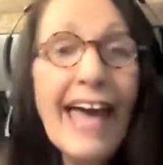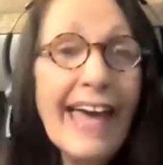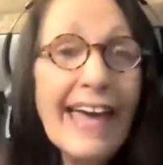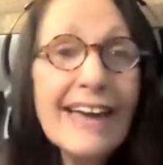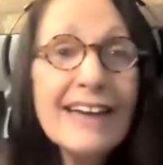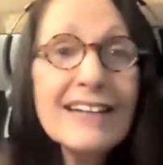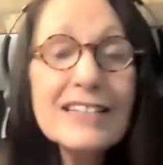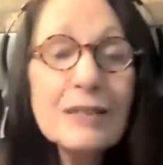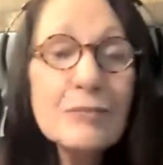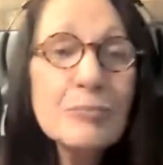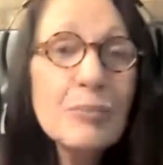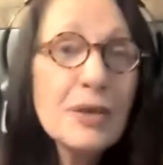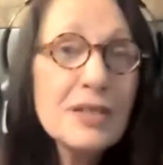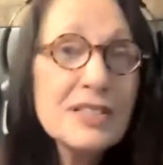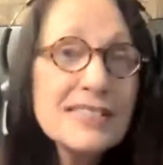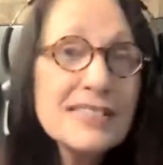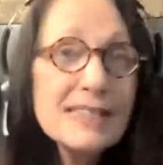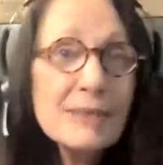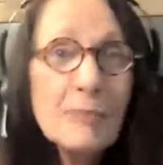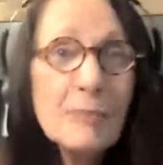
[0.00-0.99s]
and in
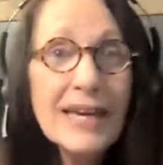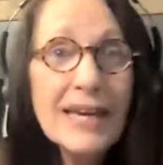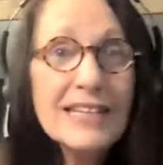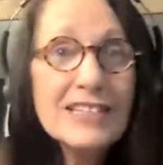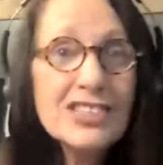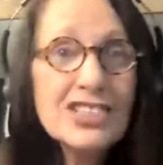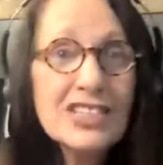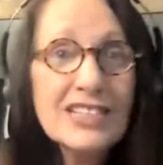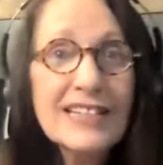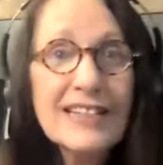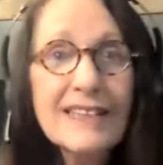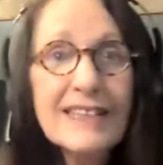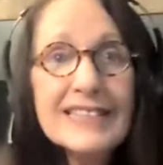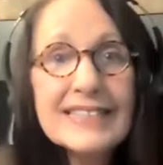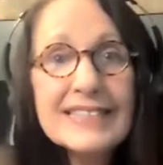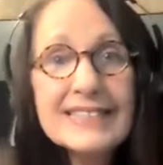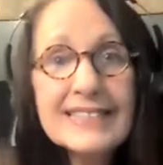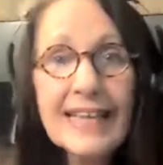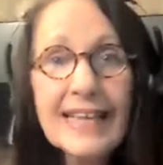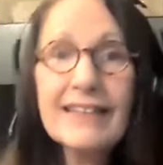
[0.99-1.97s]
participation in the
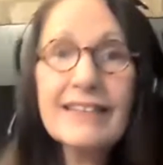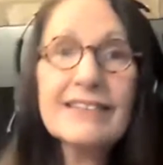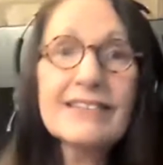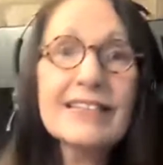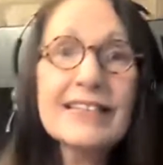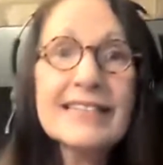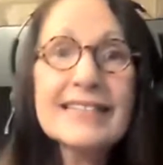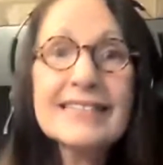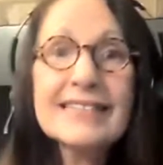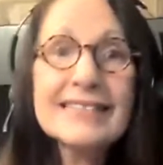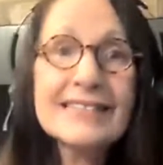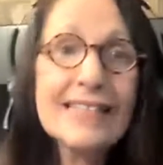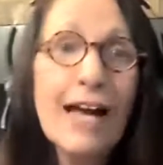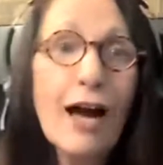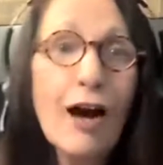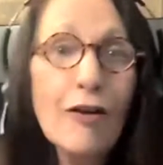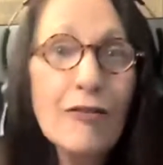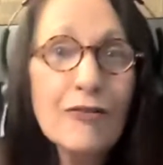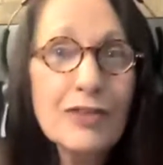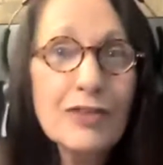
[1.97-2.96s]
sale
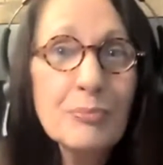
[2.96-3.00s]
itself,